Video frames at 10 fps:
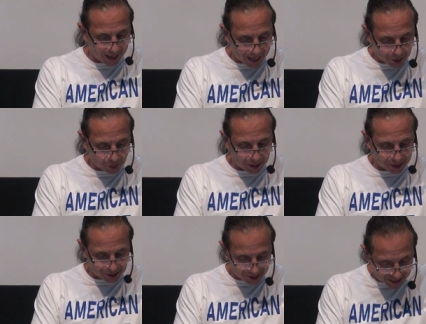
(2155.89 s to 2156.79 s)
actually
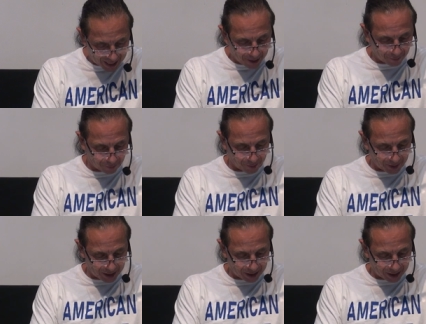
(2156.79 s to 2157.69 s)
escaped from
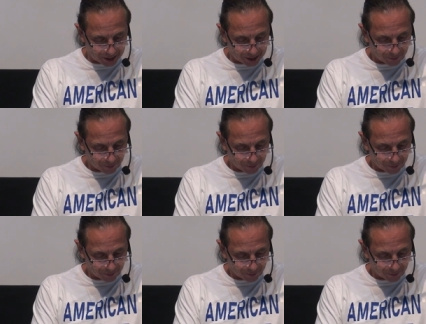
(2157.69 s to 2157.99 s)
these,